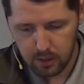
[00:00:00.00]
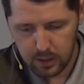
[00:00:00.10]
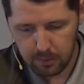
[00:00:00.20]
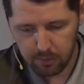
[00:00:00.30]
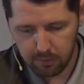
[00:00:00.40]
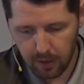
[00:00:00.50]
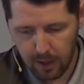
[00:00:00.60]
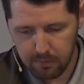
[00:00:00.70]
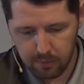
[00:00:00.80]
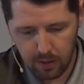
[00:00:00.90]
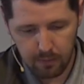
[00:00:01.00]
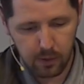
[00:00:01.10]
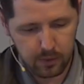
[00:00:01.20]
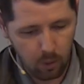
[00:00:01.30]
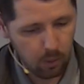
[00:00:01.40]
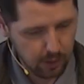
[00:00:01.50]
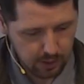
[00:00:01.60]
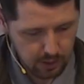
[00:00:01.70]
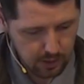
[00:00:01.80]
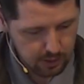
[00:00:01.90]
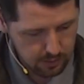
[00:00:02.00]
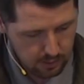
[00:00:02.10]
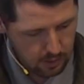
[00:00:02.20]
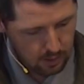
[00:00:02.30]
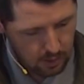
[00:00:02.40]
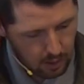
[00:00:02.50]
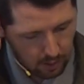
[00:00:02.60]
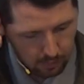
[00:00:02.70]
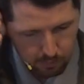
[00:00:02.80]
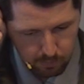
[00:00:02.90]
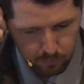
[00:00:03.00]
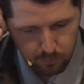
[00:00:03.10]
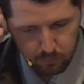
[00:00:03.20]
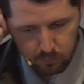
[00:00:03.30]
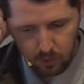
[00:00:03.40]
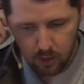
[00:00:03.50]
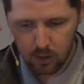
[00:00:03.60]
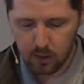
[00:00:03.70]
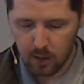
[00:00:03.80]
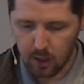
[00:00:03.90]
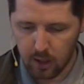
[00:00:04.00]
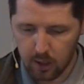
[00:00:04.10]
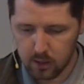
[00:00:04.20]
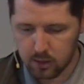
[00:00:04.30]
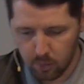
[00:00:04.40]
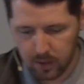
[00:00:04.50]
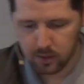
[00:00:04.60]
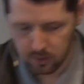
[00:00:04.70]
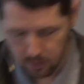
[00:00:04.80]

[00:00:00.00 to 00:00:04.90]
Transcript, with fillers: Chapter 5, uh, verse 4. We'll get to this um, in uh, two weeks.